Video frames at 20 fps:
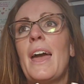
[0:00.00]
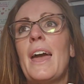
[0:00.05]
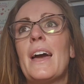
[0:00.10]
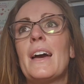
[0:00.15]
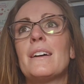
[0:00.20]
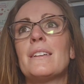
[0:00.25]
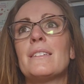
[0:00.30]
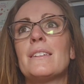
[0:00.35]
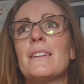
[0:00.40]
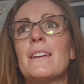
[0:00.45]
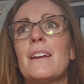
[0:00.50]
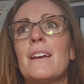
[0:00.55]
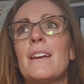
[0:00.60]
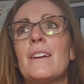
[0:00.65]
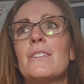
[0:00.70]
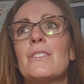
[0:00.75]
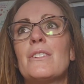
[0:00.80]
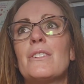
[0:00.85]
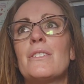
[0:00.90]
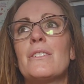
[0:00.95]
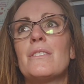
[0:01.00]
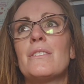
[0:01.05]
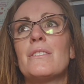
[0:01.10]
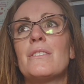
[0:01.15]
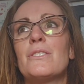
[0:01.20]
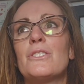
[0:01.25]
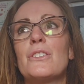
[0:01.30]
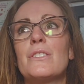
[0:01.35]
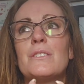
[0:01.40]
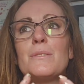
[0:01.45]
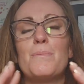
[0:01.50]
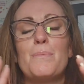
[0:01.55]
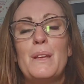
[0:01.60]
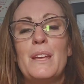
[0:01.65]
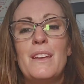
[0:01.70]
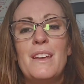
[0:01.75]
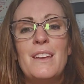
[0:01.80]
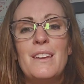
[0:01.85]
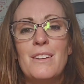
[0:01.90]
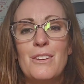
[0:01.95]
and just
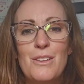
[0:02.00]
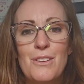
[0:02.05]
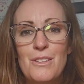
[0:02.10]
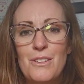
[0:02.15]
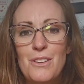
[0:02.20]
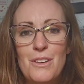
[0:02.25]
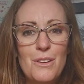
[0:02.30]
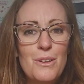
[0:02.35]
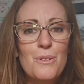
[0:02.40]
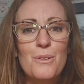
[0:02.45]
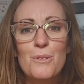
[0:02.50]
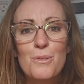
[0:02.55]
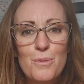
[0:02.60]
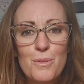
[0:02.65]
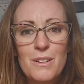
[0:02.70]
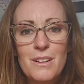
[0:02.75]
being you,